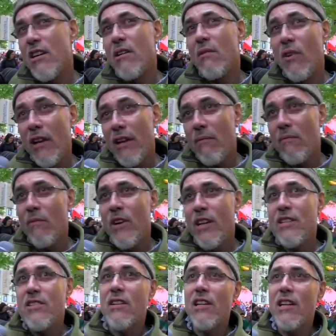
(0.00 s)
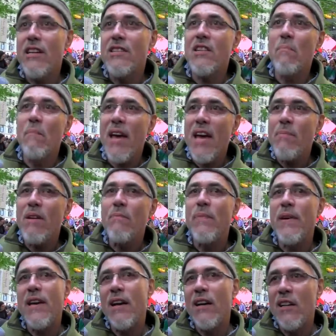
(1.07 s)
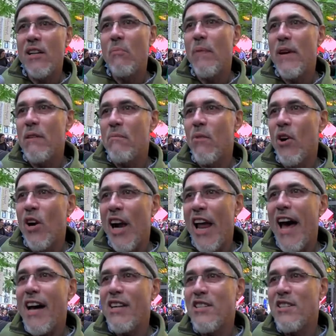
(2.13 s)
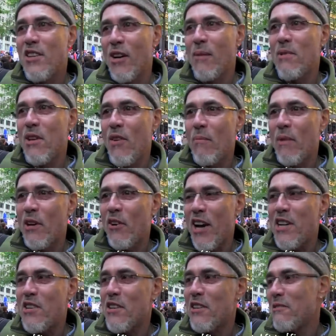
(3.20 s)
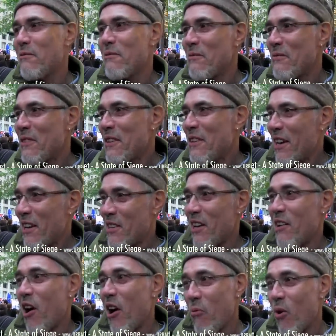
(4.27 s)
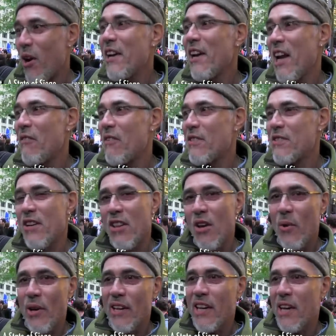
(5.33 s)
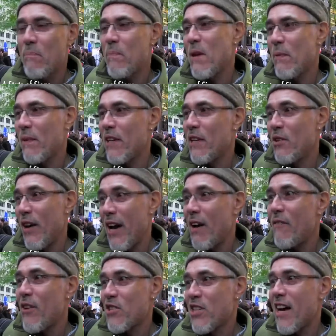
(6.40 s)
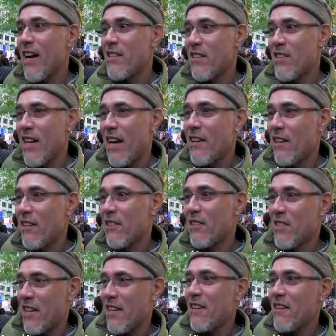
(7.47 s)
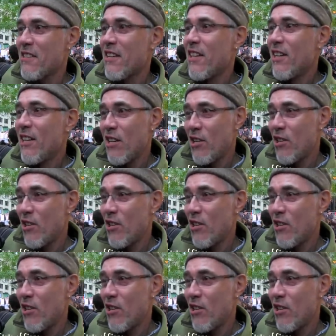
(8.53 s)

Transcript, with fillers: To, leads to maybe being a little bit more lax in terms of immigration in, on one level so that we can get people in who have those kinds of technical skills yeah.